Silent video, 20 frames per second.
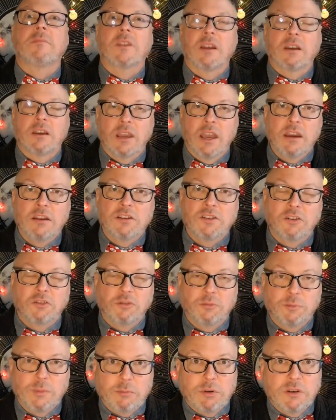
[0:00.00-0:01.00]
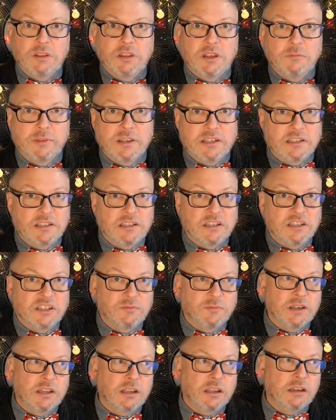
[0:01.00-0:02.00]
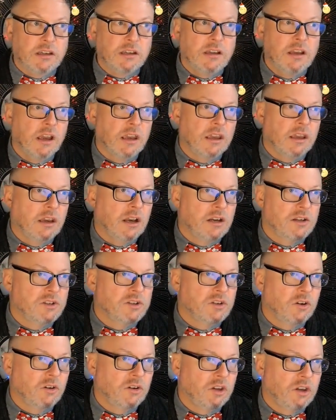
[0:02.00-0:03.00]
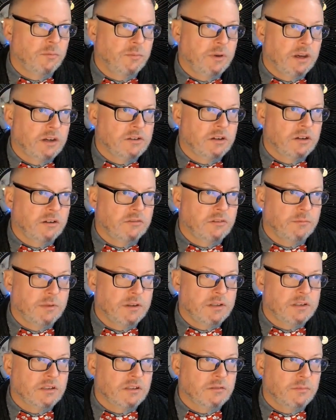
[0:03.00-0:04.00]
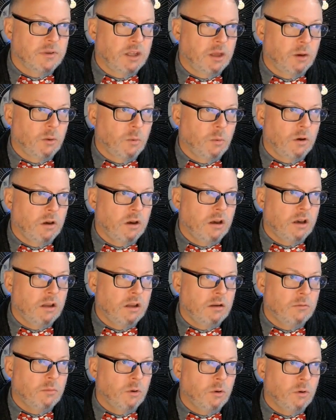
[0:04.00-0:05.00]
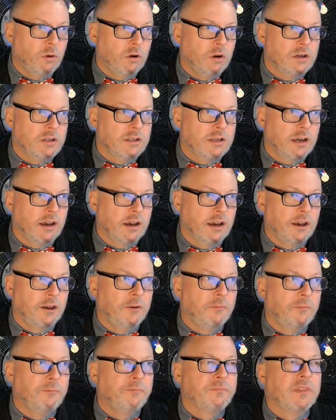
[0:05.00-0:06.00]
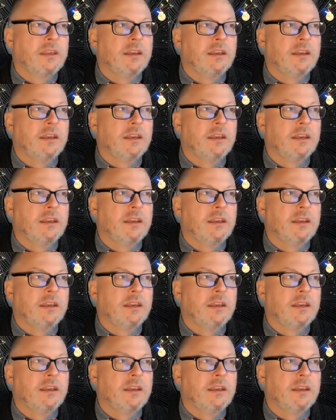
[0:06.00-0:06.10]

Okay, so remember the business meeting? Here, I'll show you a picture of the business meeting one more time.